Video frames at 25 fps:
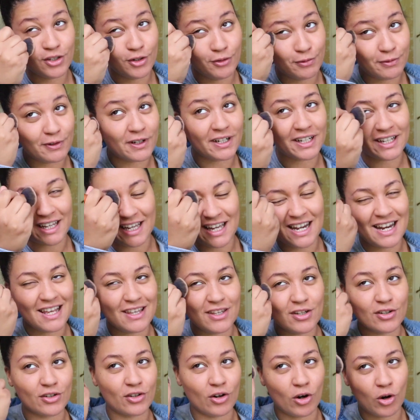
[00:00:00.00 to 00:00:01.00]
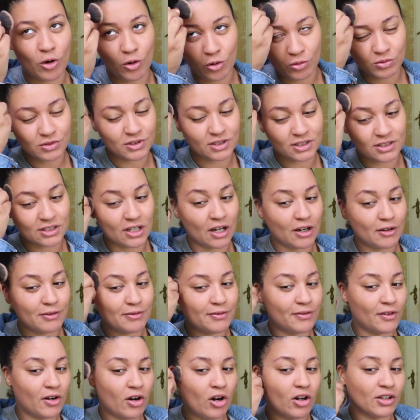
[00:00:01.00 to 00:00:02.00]
You forget your own
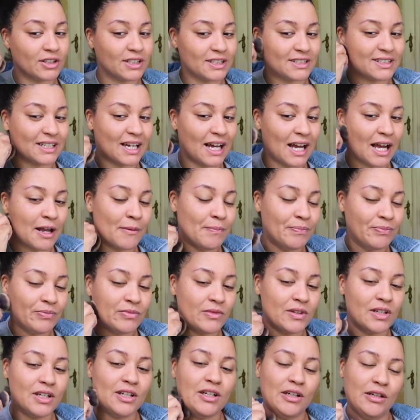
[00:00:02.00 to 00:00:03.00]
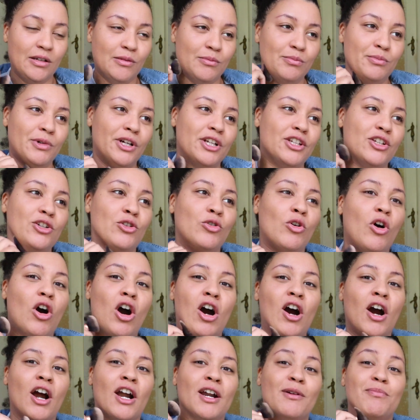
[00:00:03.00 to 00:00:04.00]
stuff all the time, but you
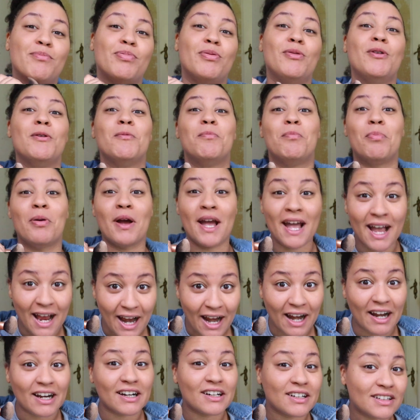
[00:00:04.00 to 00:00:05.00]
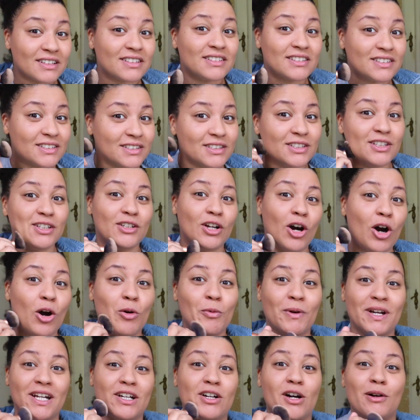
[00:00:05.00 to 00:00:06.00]
are prepared, you
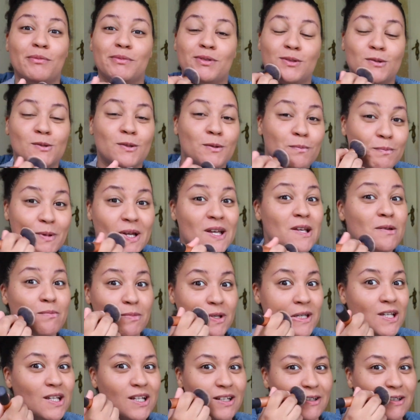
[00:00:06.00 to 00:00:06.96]
know, when it comes to the baby.